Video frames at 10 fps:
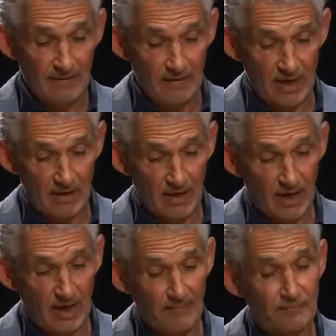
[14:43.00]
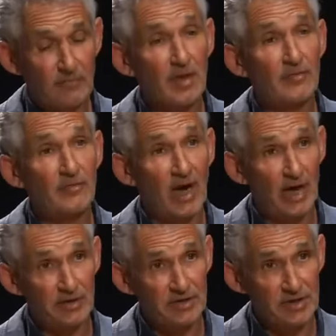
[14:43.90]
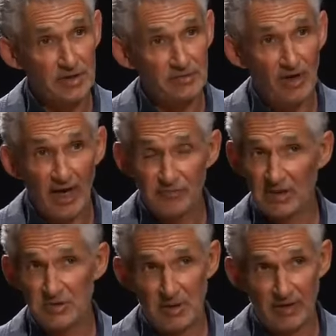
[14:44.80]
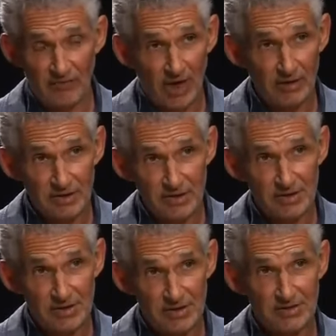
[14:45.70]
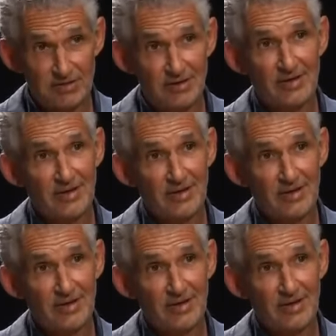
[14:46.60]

there are viruses, five times as many viruses as